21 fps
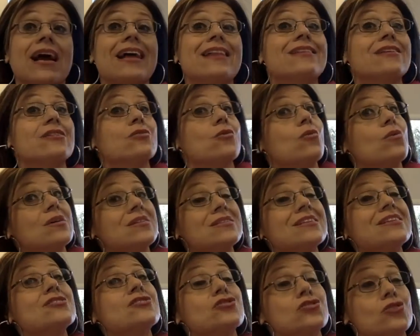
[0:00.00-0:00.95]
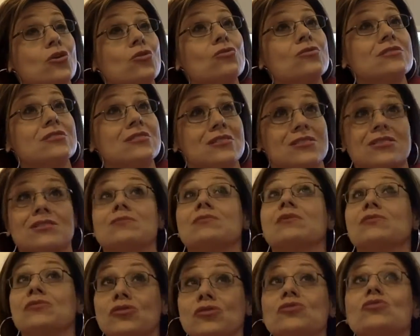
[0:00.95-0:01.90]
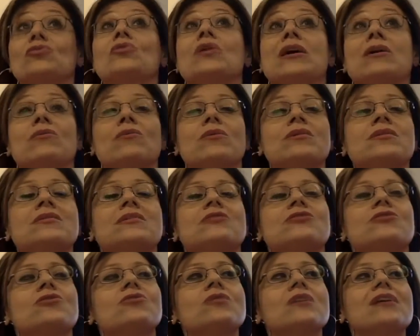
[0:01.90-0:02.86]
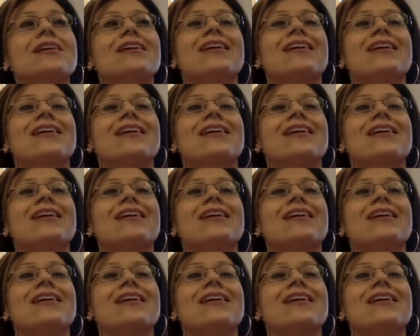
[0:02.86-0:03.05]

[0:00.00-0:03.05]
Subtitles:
And then the ones that don't, because sometimes you do get ones that don't,